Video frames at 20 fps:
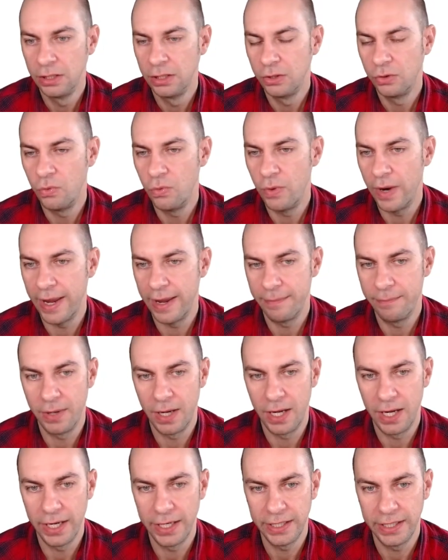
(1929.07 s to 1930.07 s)

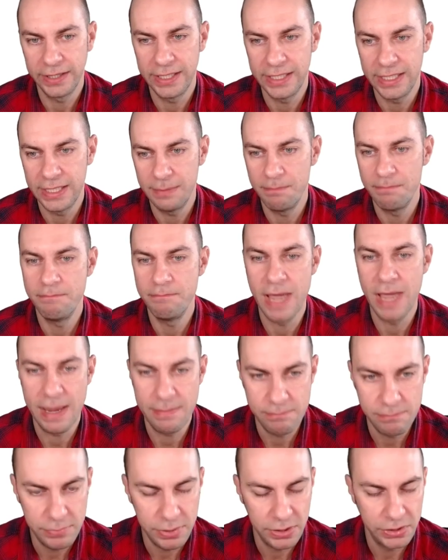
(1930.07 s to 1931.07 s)
whereby the
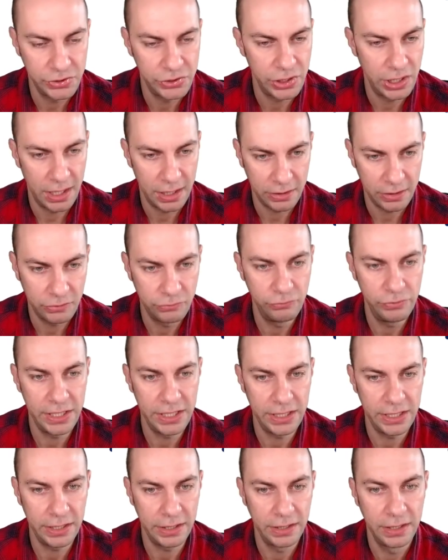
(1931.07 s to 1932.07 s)
members are
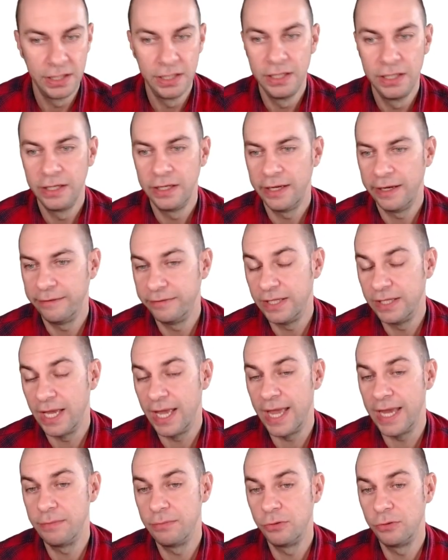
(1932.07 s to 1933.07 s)
agreeing. If they're
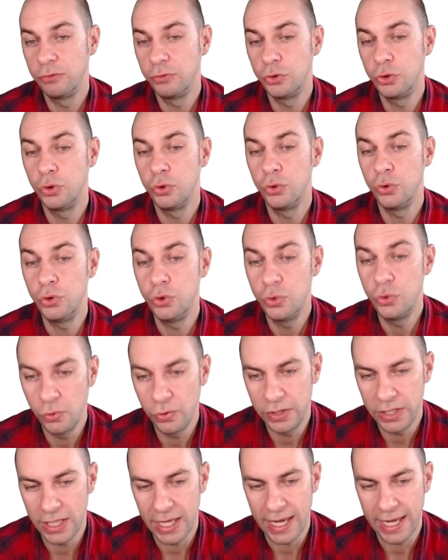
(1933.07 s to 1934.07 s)
able to do
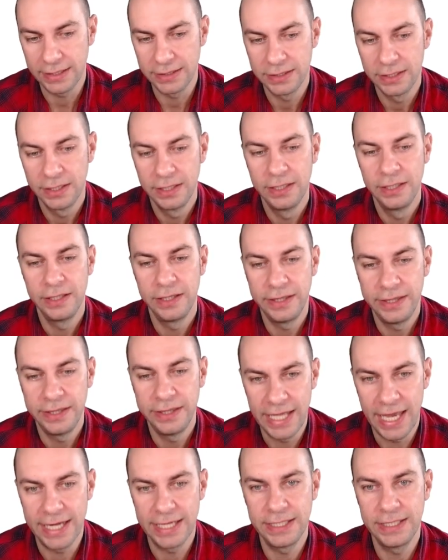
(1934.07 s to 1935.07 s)
that,
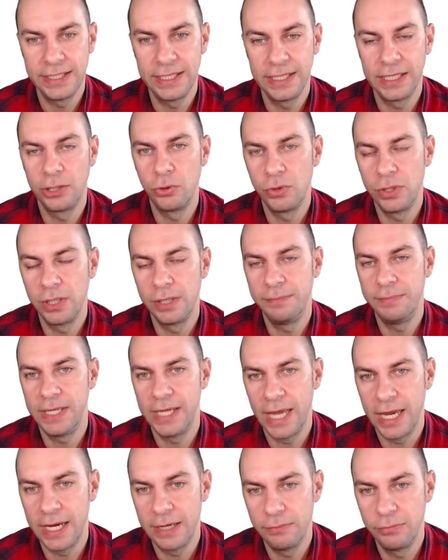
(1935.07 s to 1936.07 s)
then they're going to be
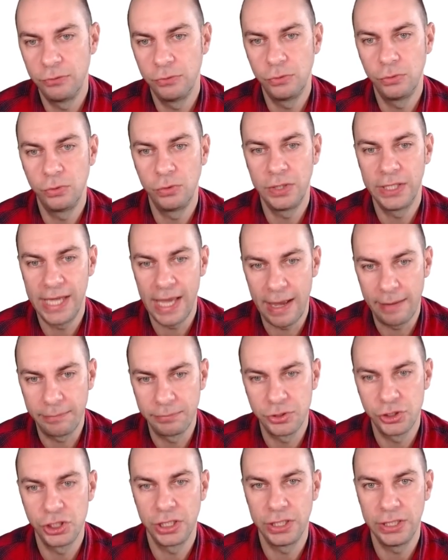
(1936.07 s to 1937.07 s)
able to
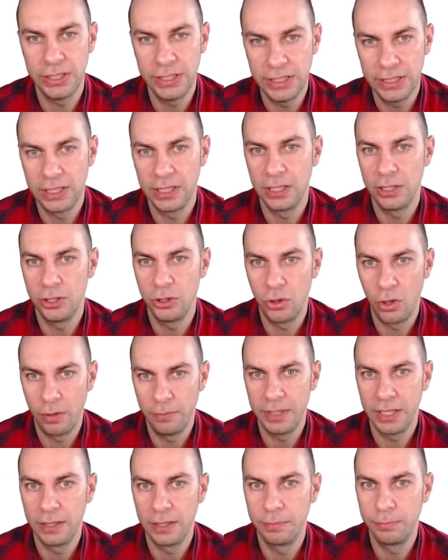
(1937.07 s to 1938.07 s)
capture
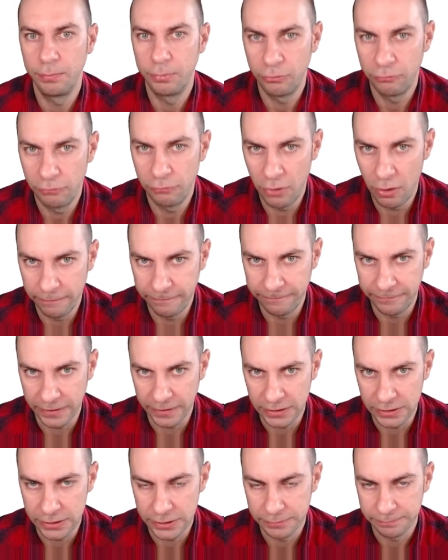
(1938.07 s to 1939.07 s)
economic
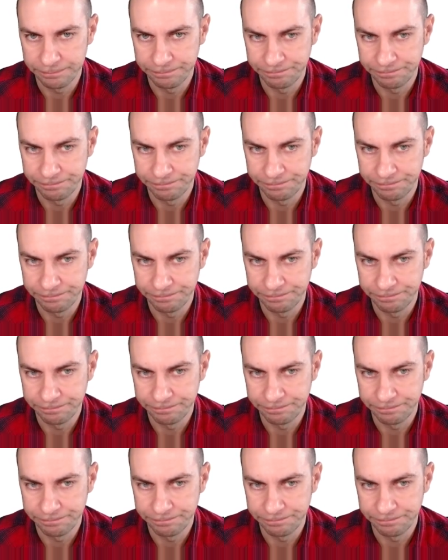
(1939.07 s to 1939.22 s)
profit,